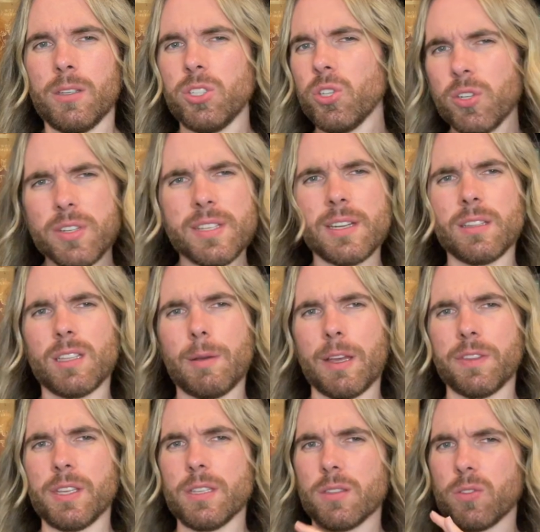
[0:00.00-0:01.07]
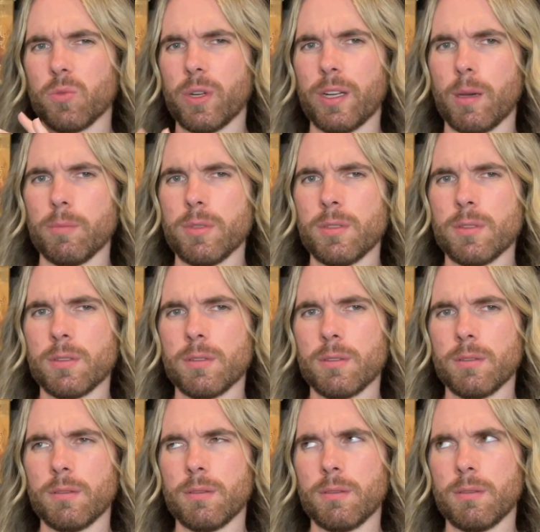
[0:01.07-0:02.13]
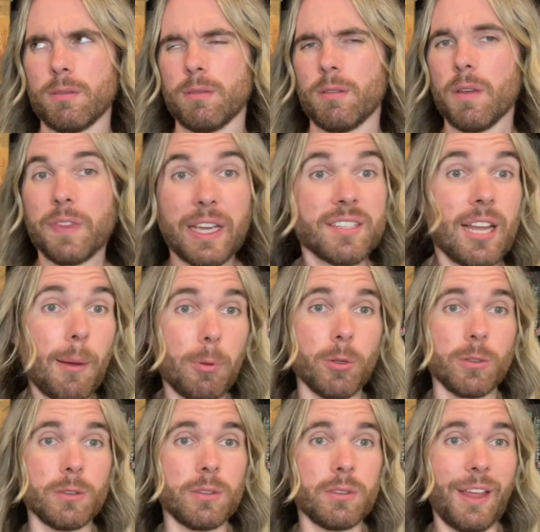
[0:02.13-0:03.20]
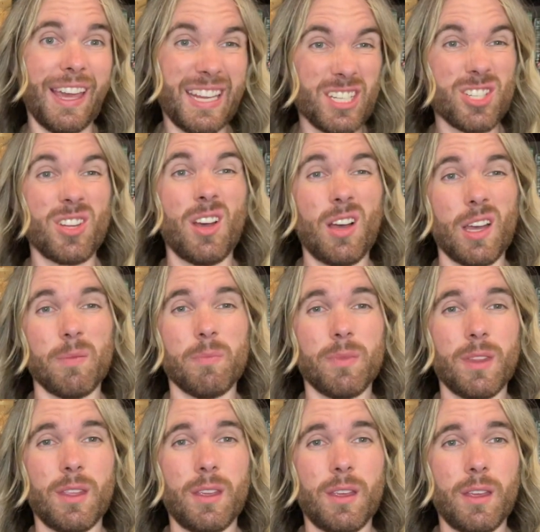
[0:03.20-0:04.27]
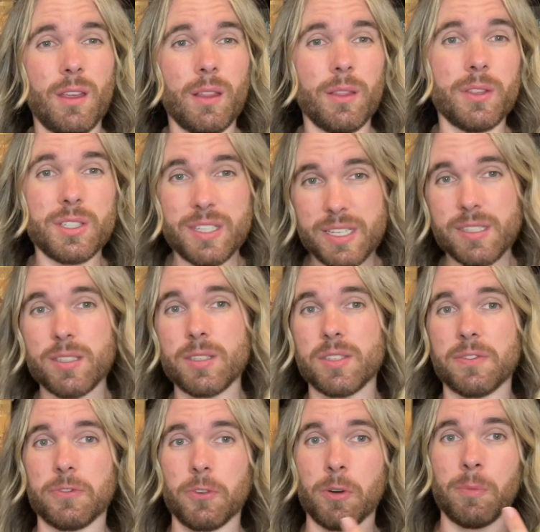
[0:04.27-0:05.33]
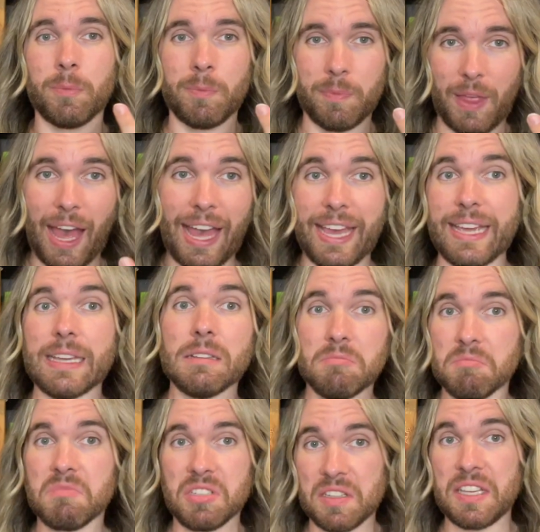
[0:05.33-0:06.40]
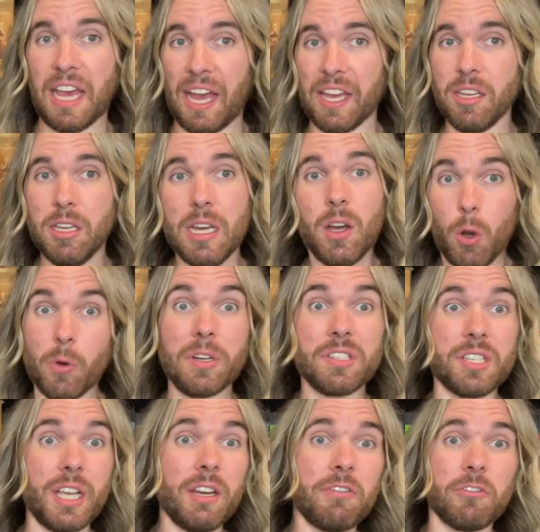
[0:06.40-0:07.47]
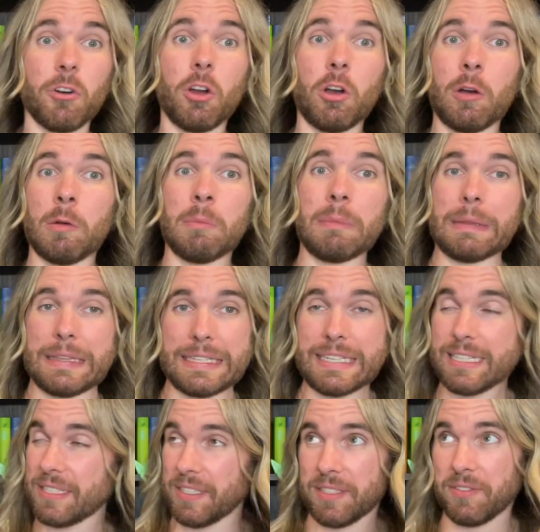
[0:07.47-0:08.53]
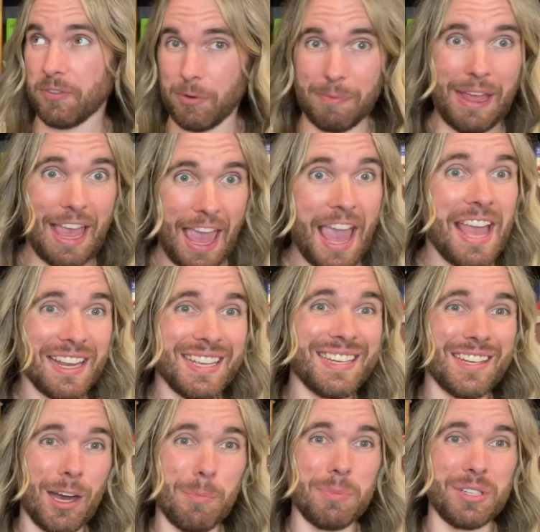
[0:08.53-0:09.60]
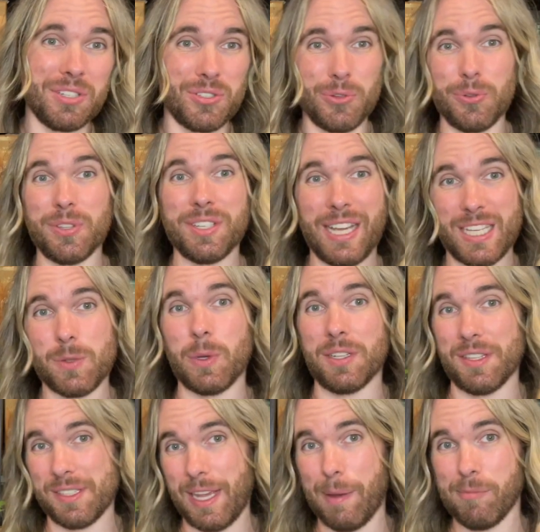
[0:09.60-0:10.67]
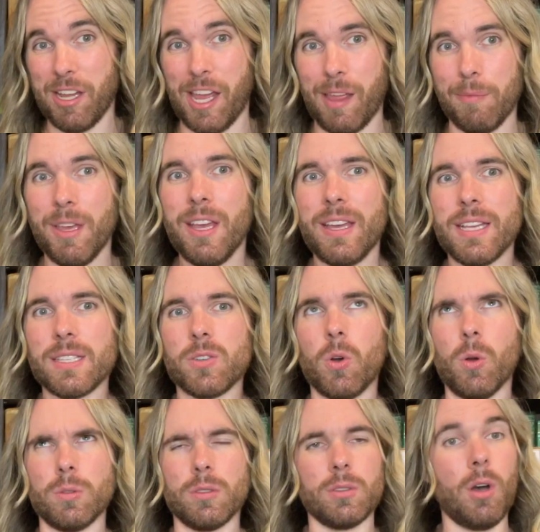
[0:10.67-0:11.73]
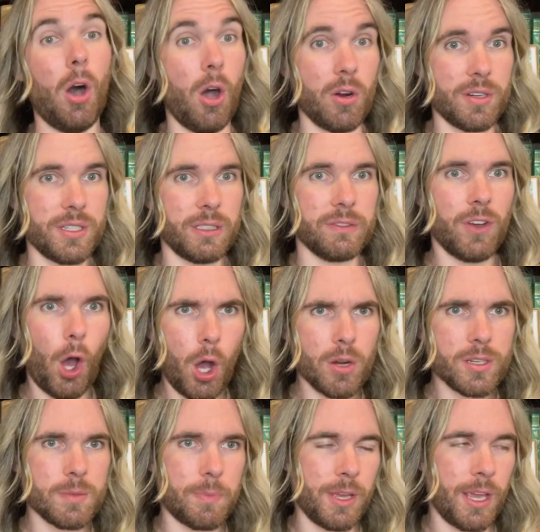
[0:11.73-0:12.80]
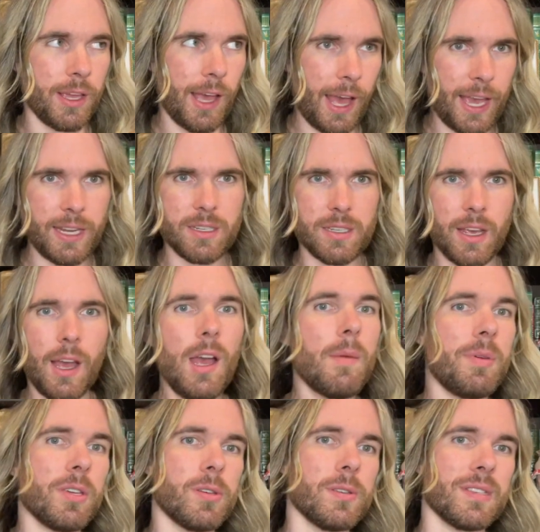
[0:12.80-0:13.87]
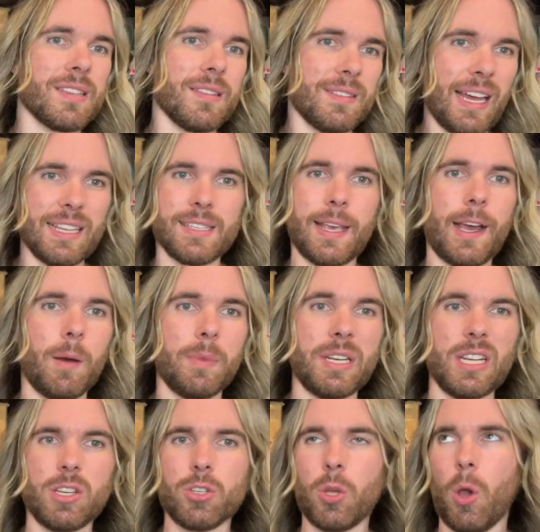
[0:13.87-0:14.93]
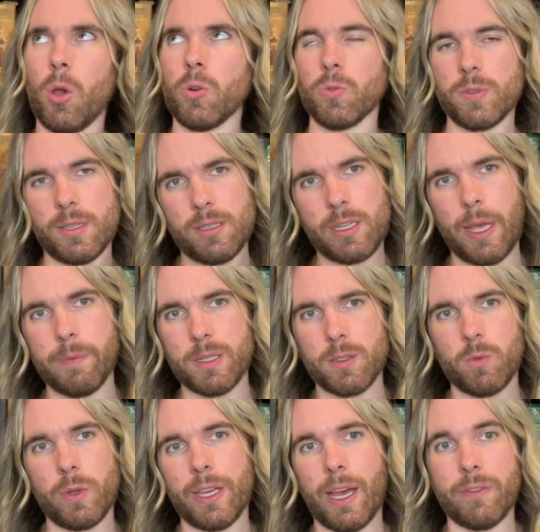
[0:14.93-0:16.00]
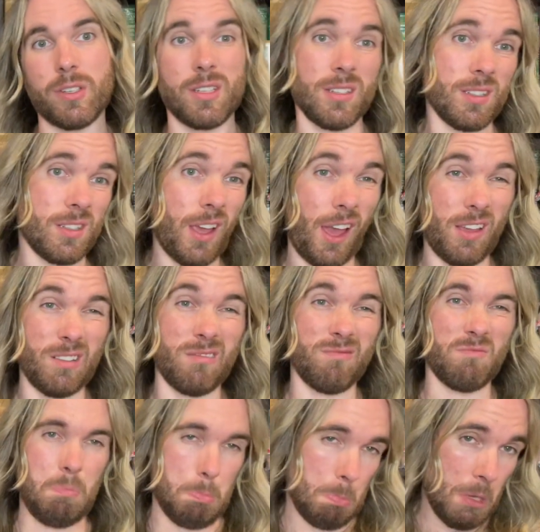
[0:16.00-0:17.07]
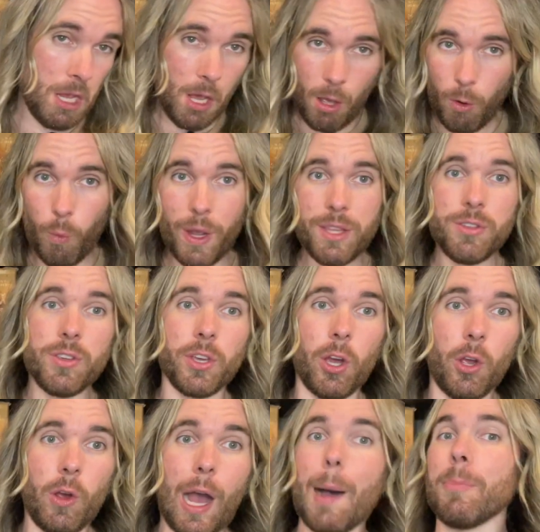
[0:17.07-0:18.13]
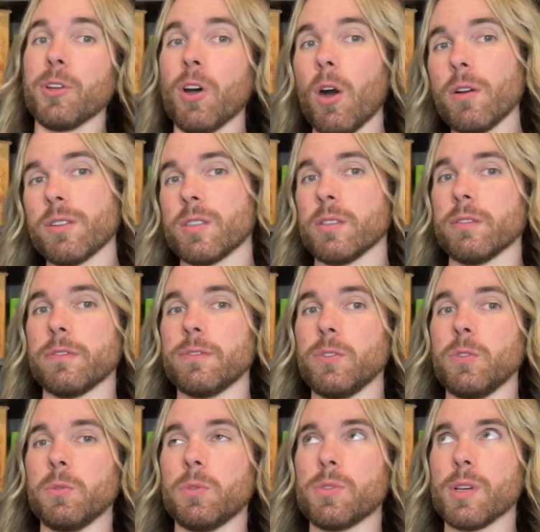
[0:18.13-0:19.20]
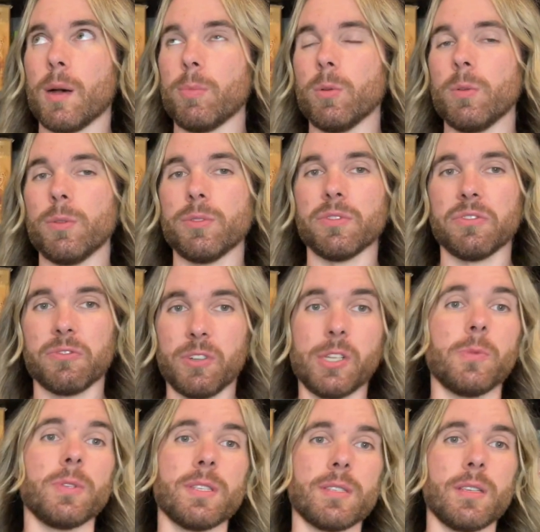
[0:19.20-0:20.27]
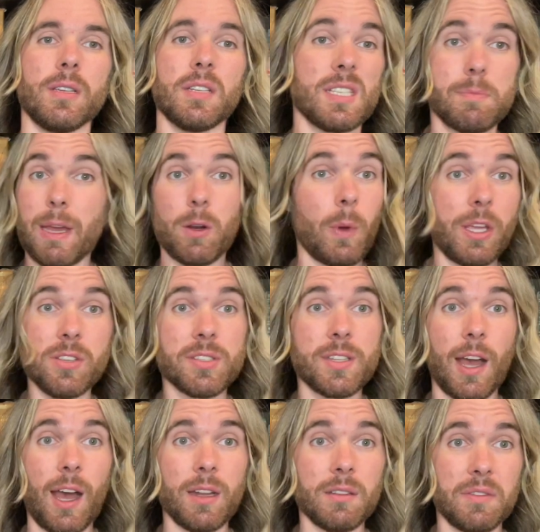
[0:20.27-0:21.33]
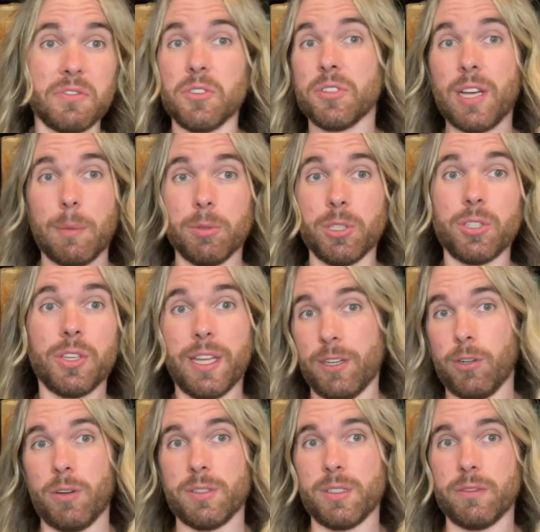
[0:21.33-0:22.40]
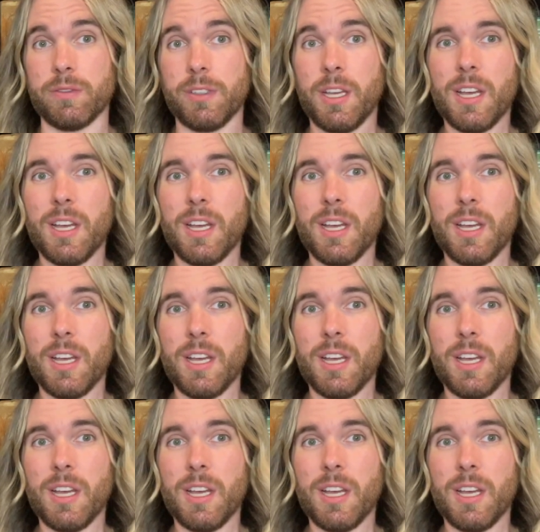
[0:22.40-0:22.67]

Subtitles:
Do you notice anything about these three numbers? They doubled each time. The distance from A to the A, or indeed from the distance from any number to the next one of the same name, is called an octave. Oct being 8, because that's how many tonal steps we have in a scale. When you go up an octave, you double the frequency. Doesn't matter where you start, if you double it, you get an octave.